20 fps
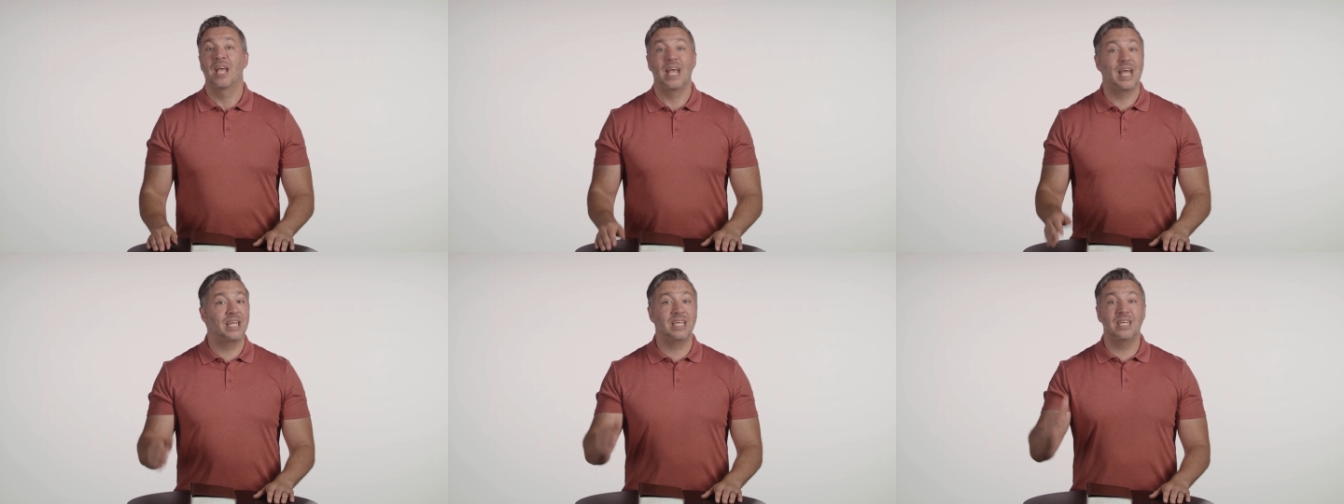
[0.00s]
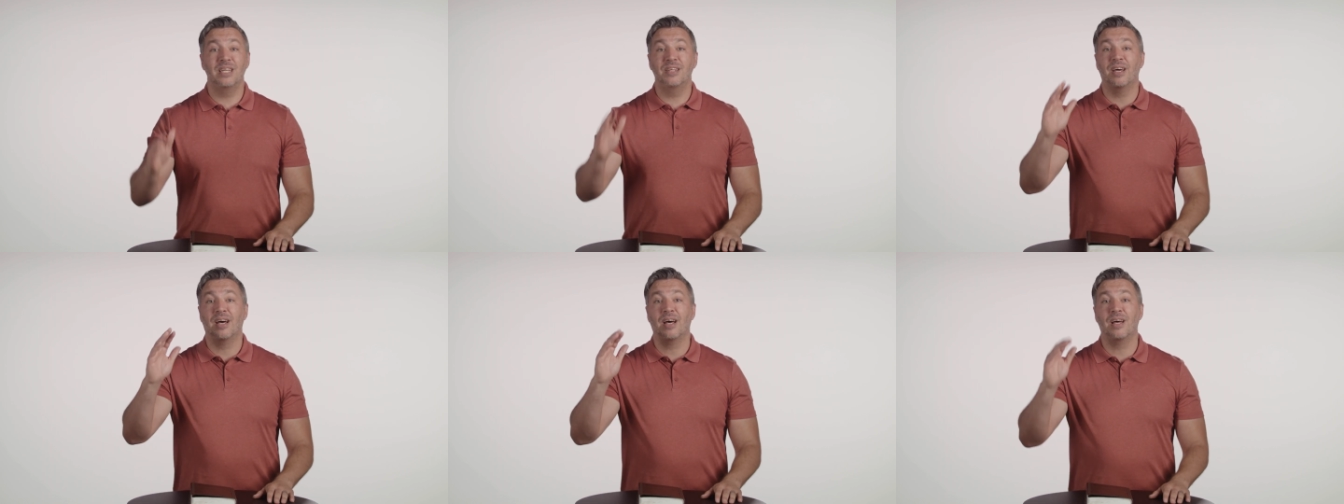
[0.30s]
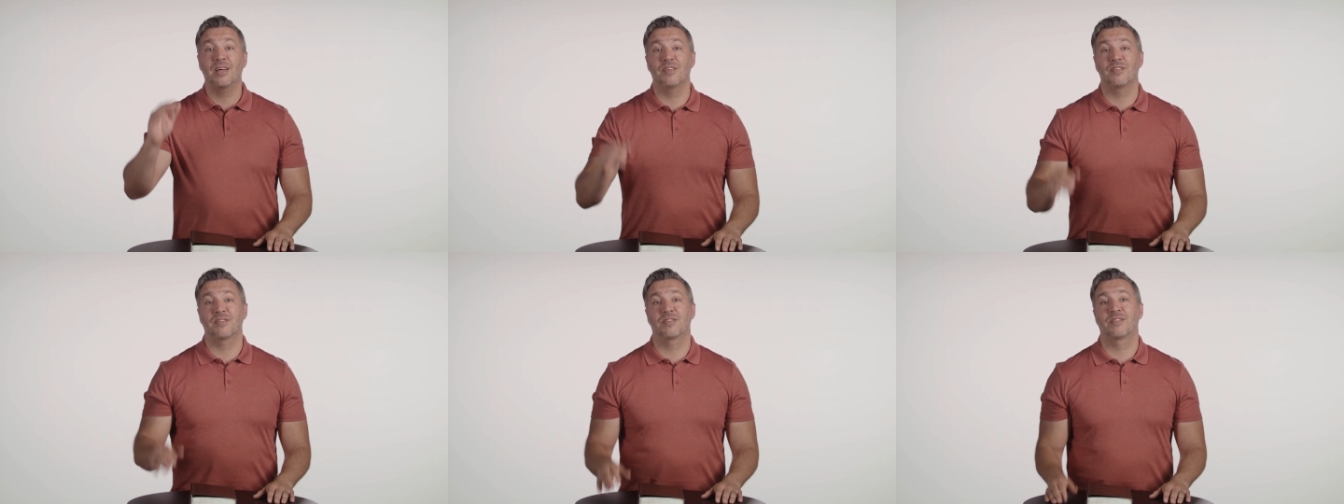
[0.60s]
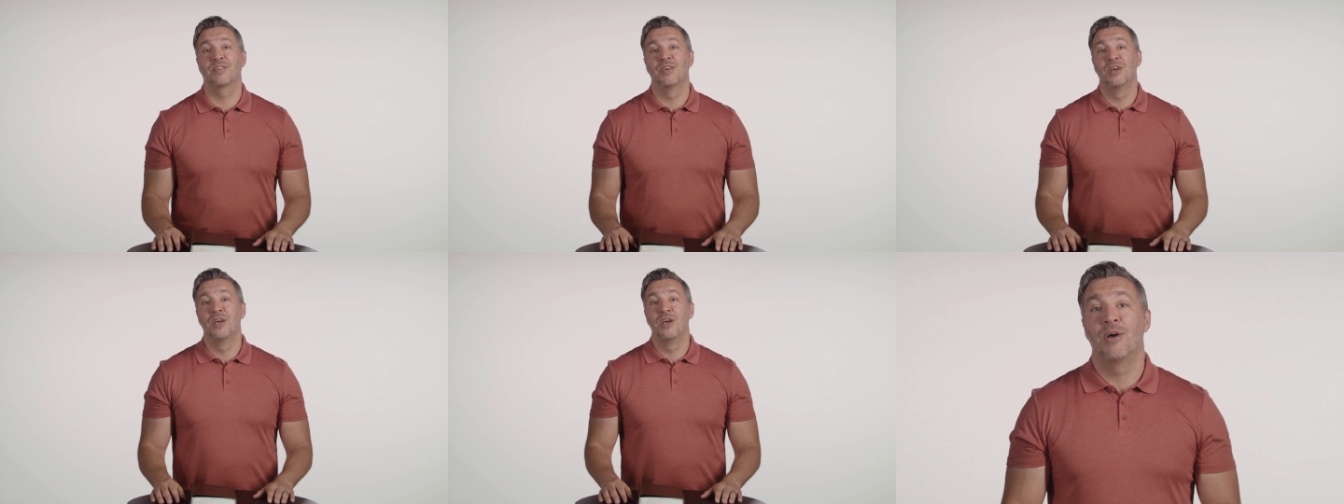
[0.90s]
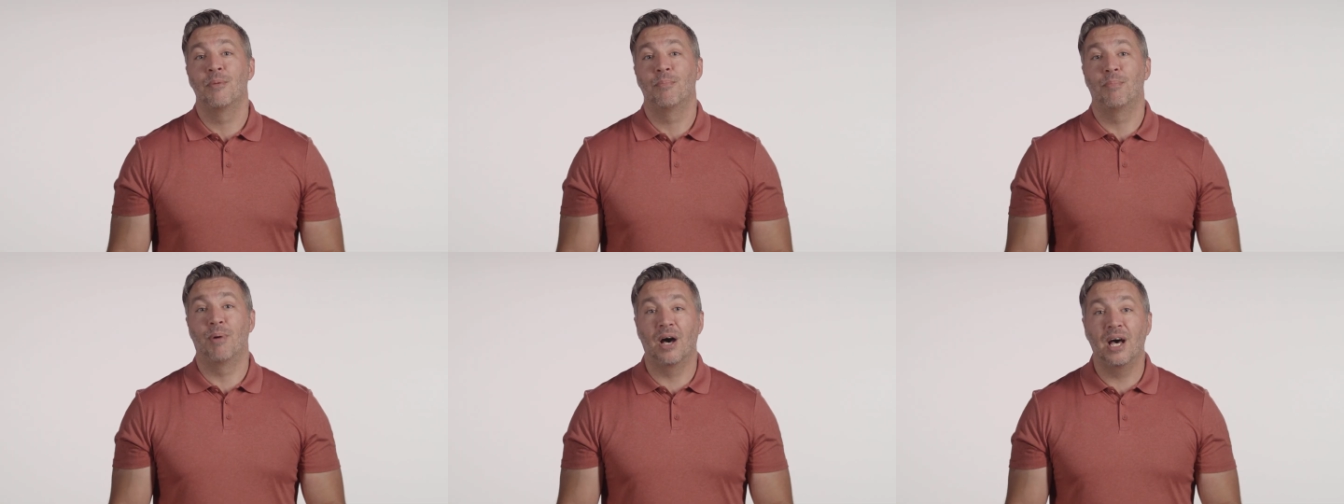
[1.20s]
And He does.
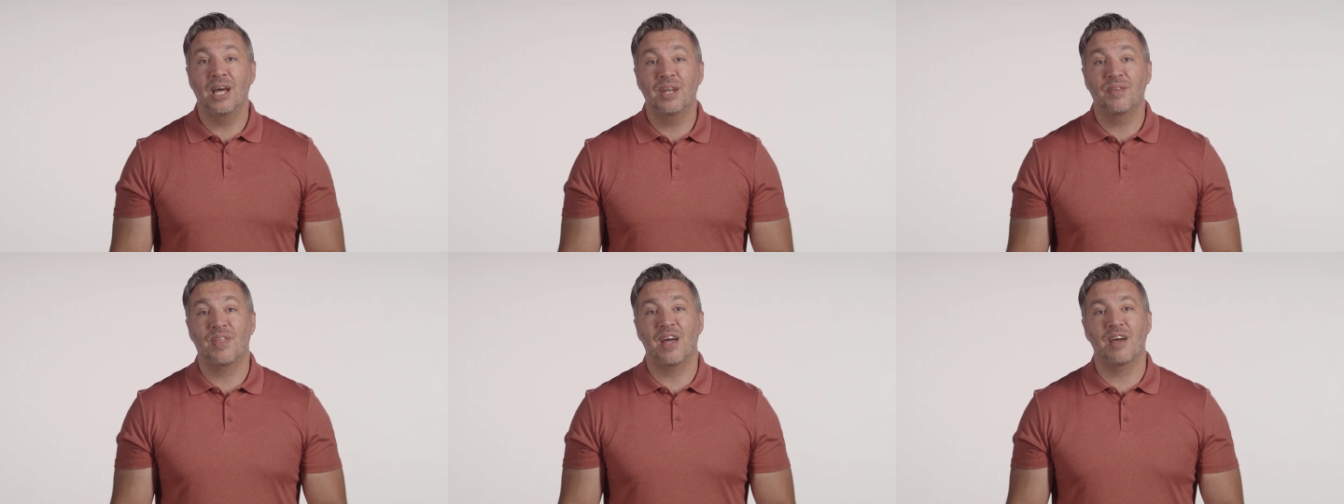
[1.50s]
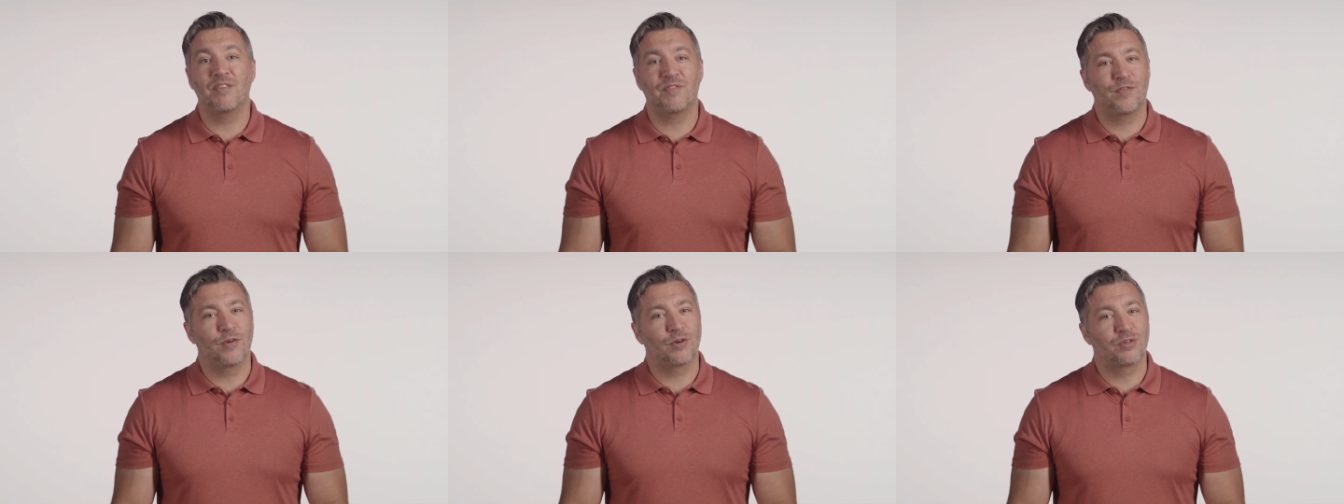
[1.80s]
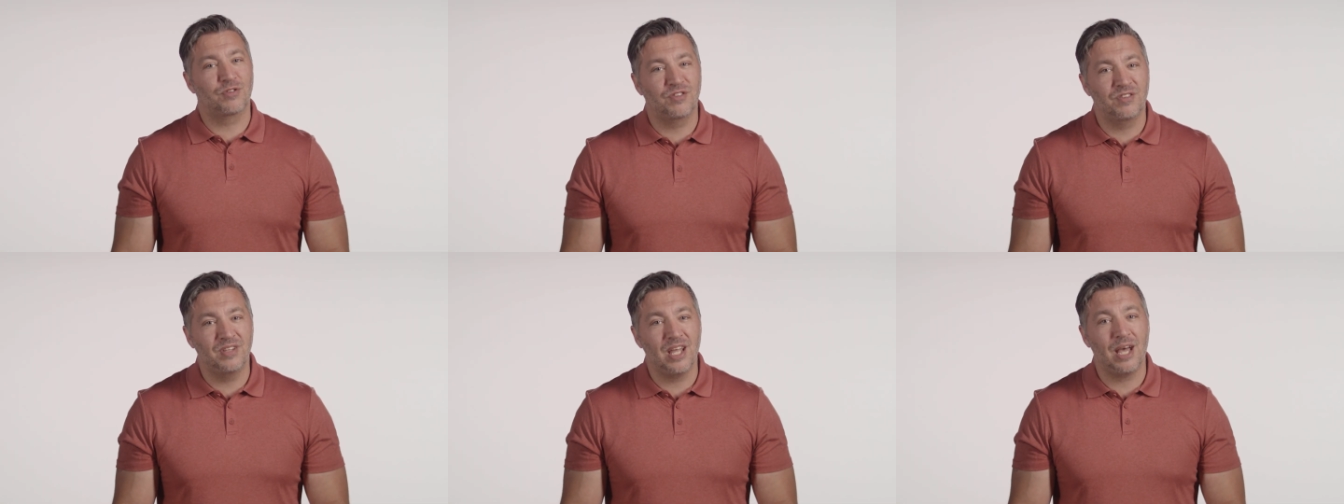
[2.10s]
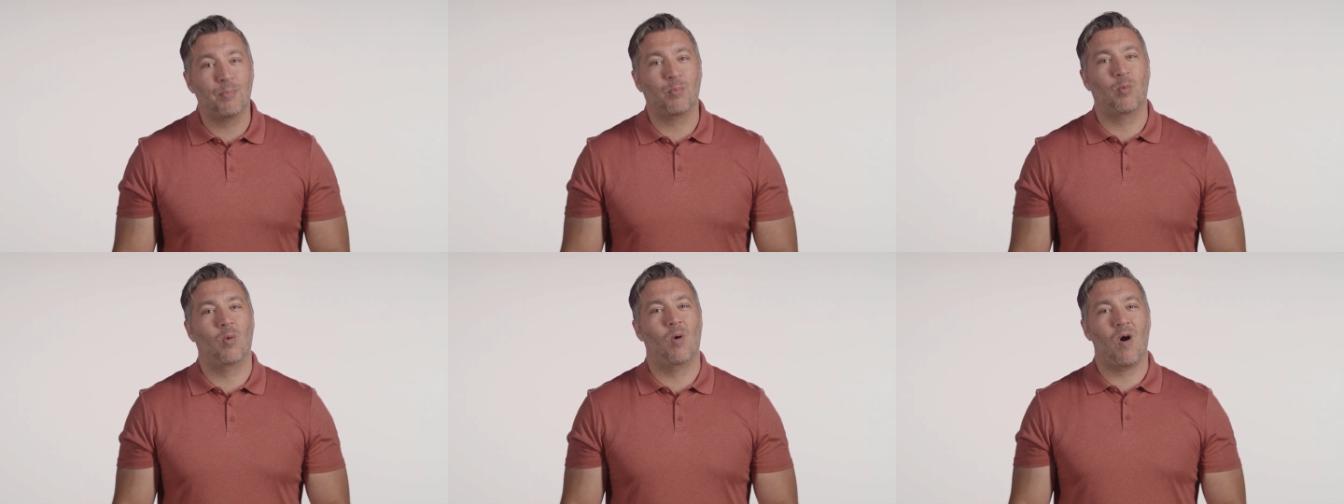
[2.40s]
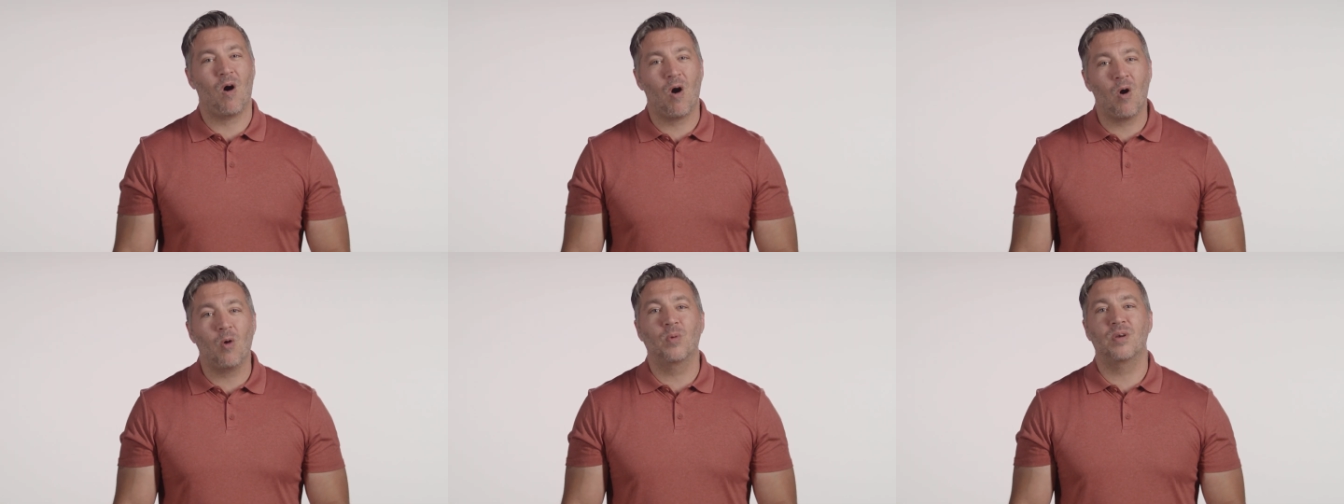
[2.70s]
But that first step
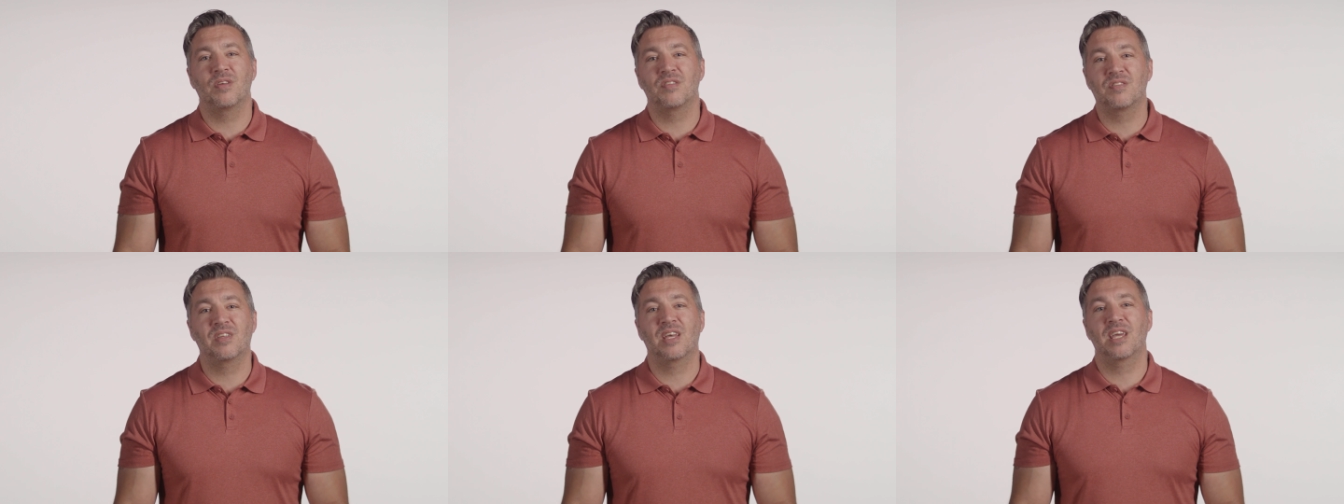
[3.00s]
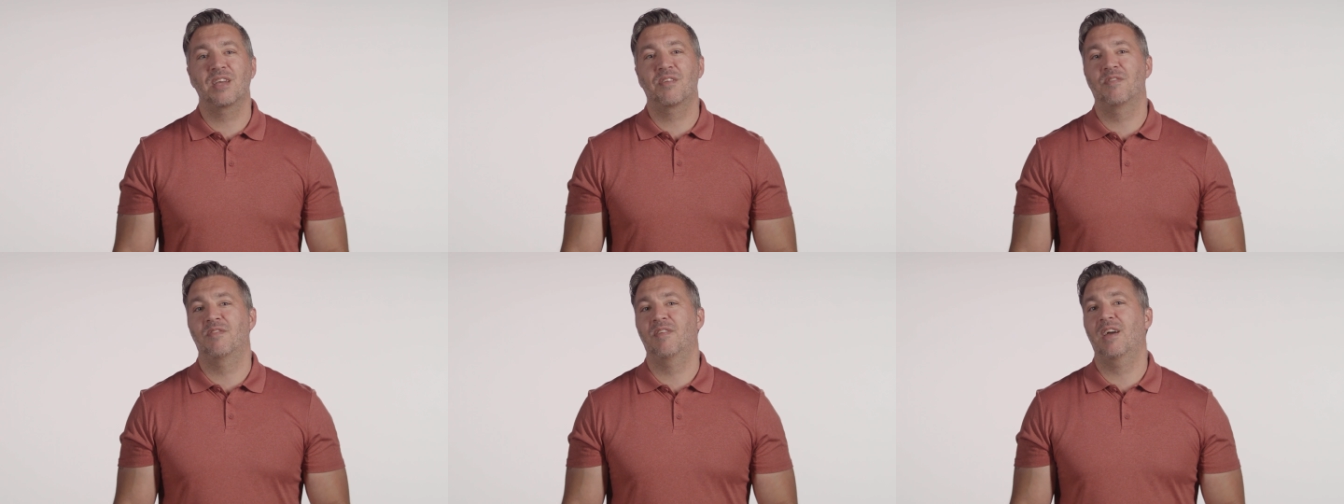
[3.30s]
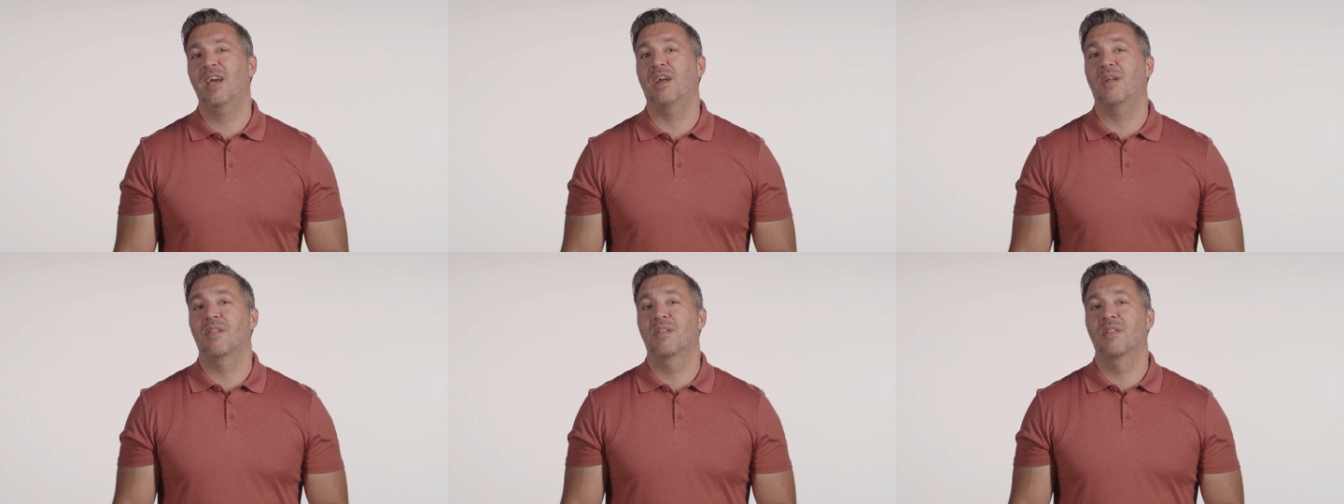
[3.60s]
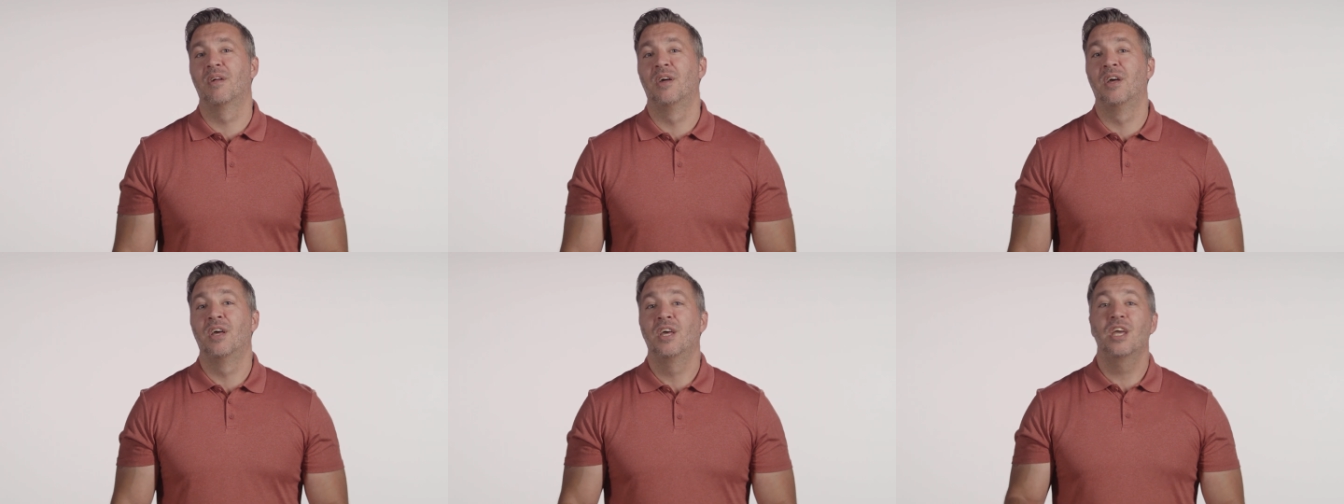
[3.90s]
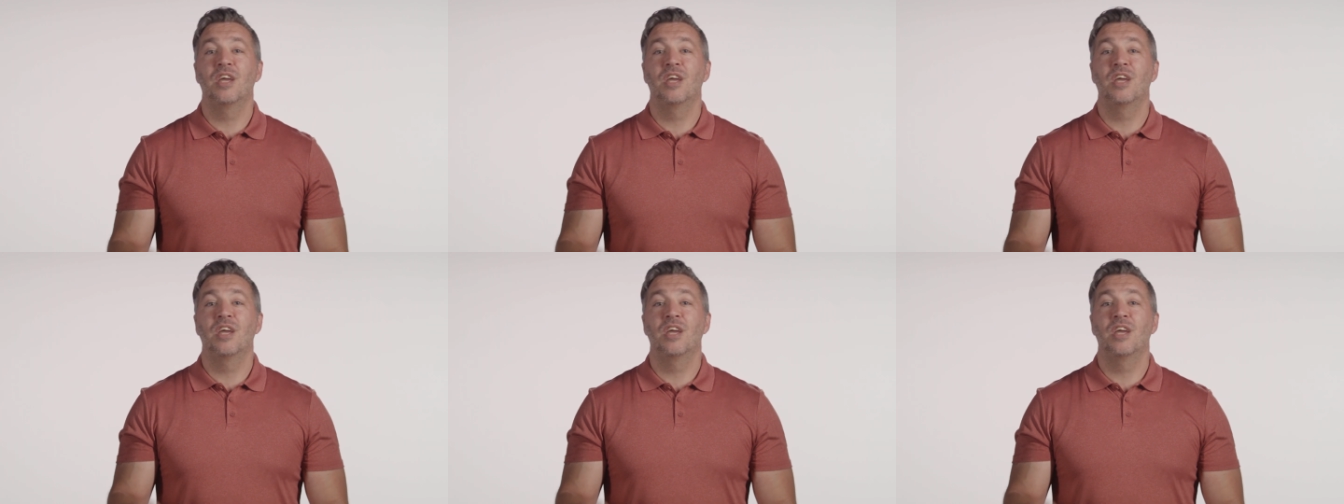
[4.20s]
will always take faith.